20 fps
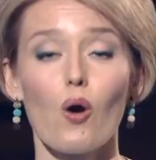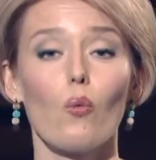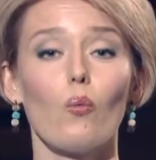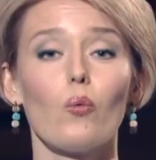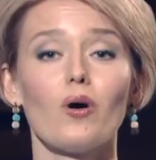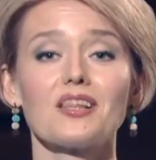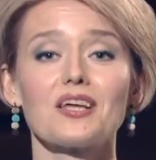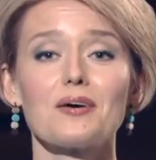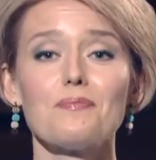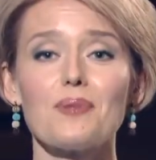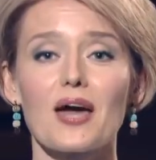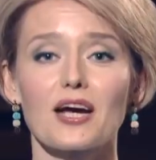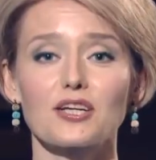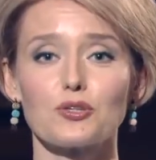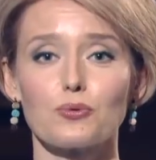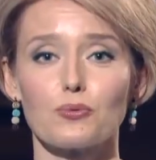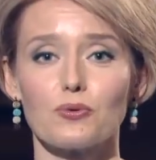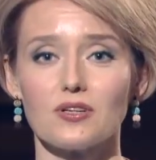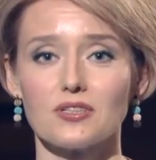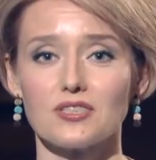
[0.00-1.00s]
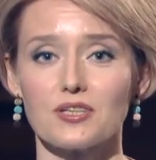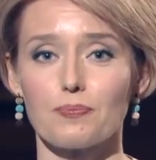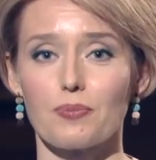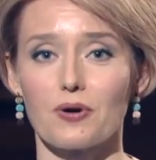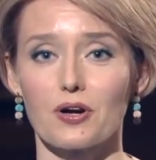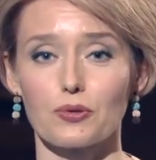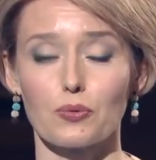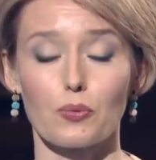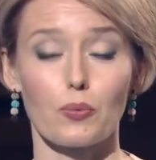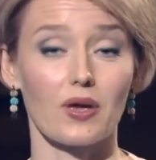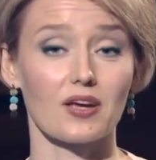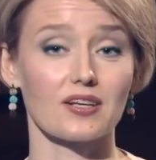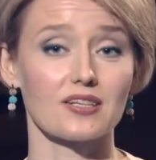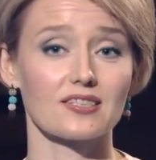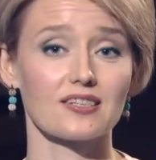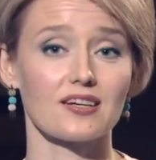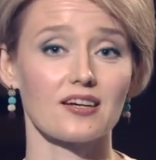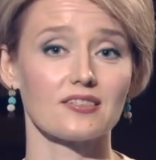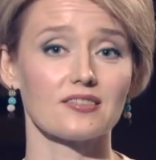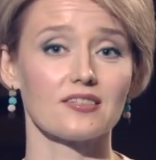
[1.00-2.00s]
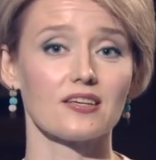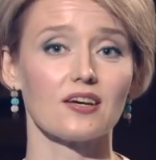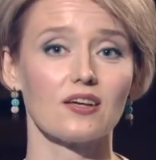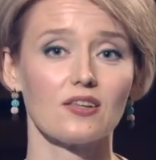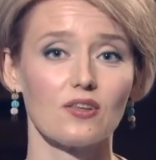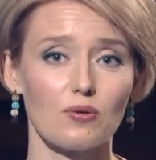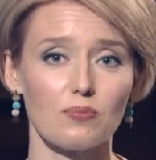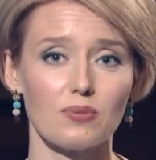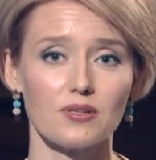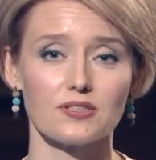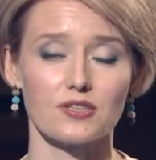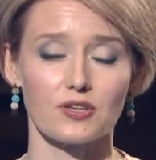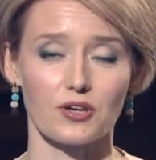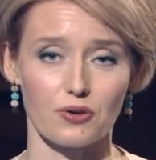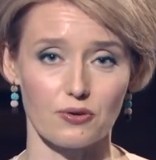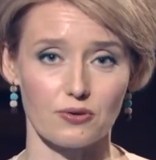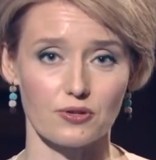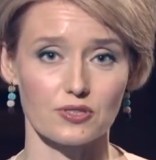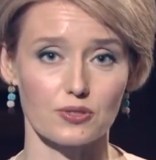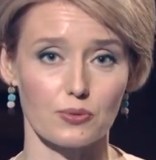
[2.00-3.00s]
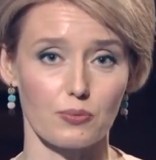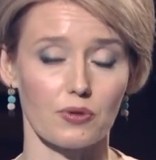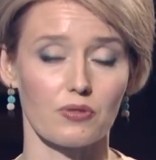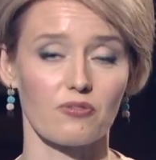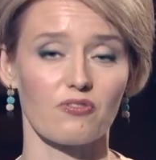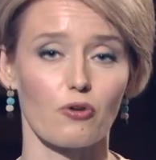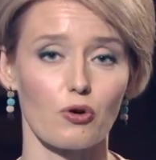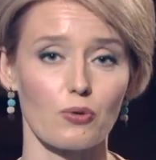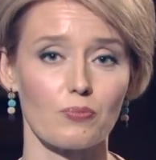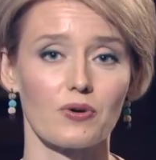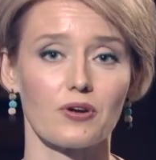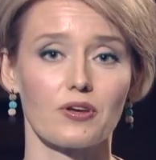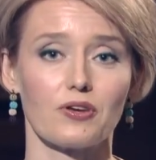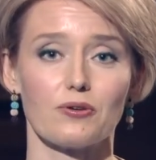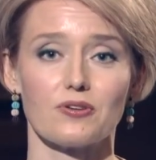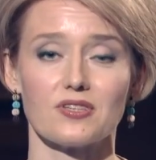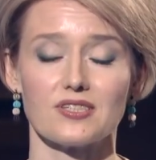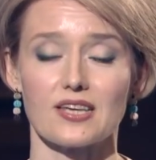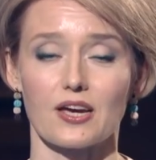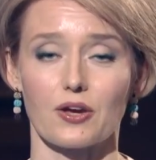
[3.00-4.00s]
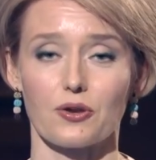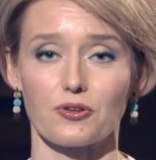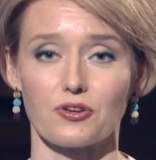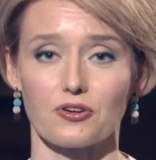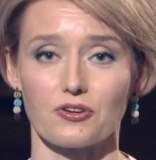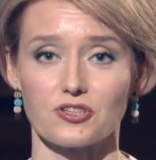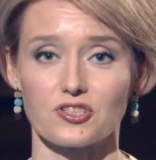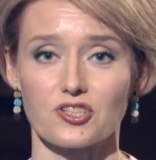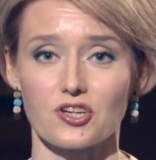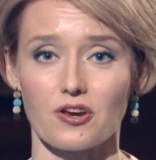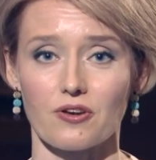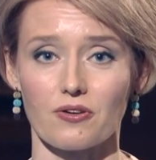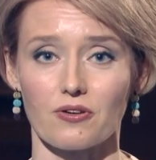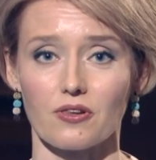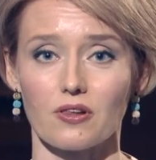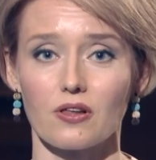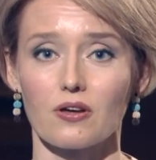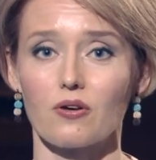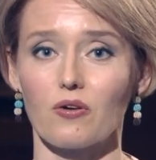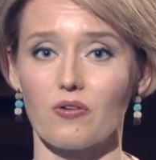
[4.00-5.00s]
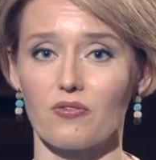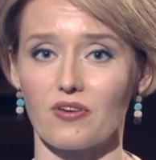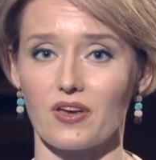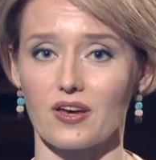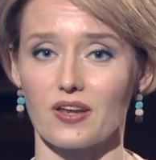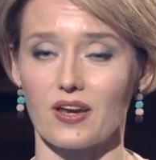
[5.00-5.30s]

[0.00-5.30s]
Welcome back to Worlds Apart, where we are discussing global security with former UN Secretary-General Kofi